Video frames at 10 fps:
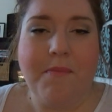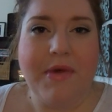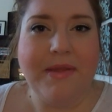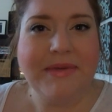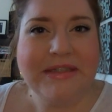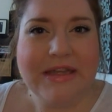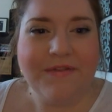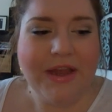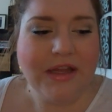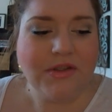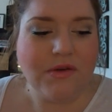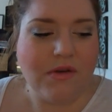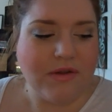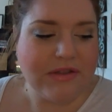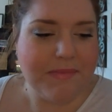But let me see if I can do a
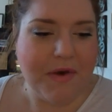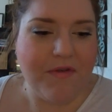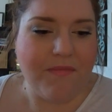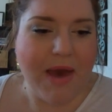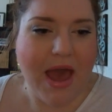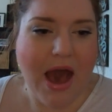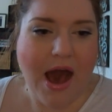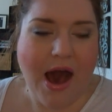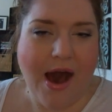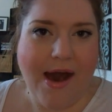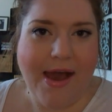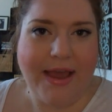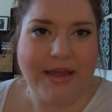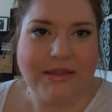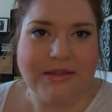close-up of my
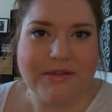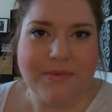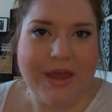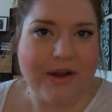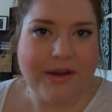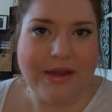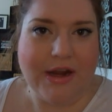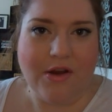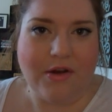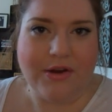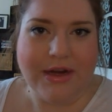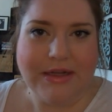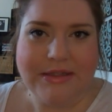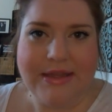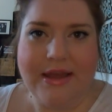eyes without it getting all
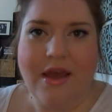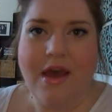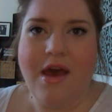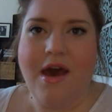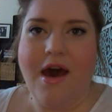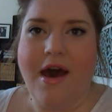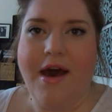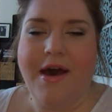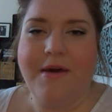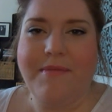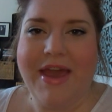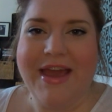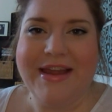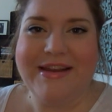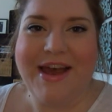crazy. Um,
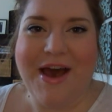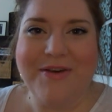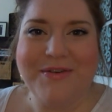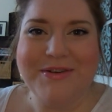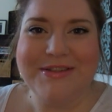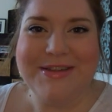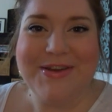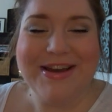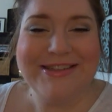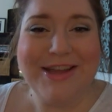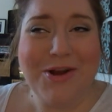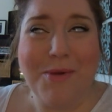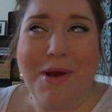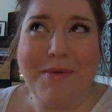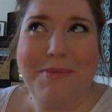and I will see you guys later.
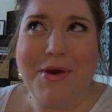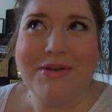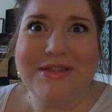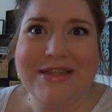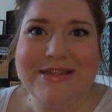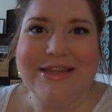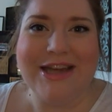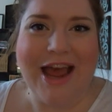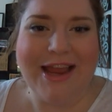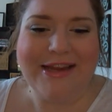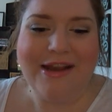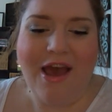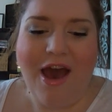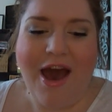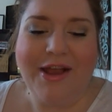I'll probably post this tonight.
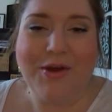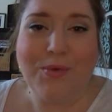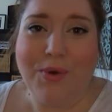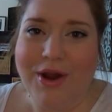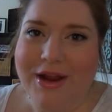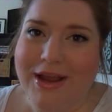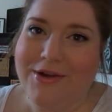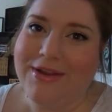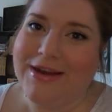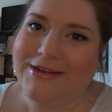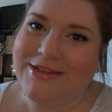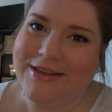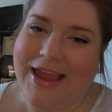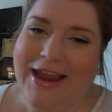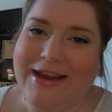I go to work, I don't get out
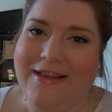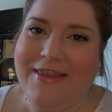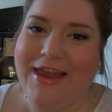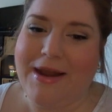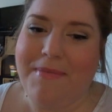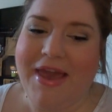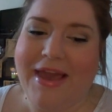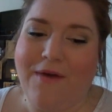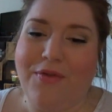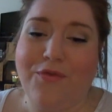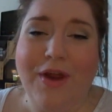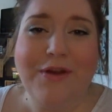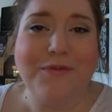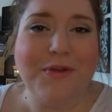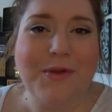till late, and then I'm hanging out with a
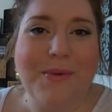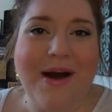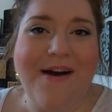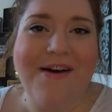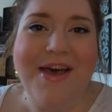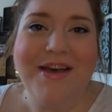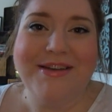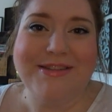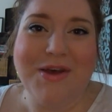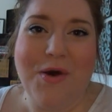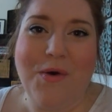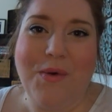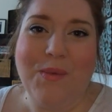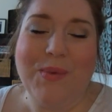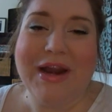friend for a little while.
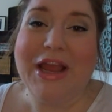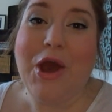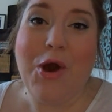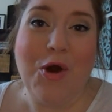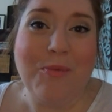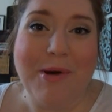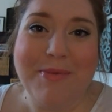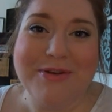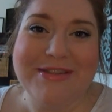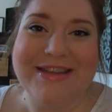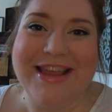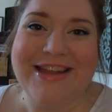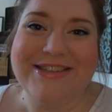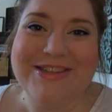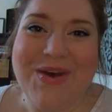So when I get home, I'll post it
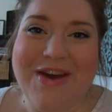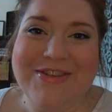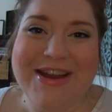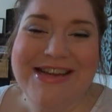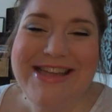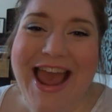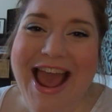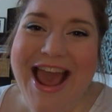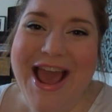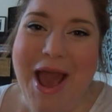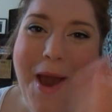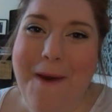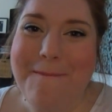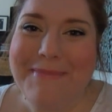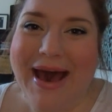then. So have a great day.
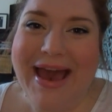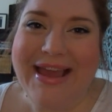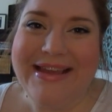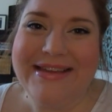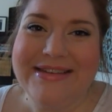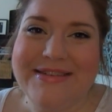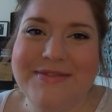Bye.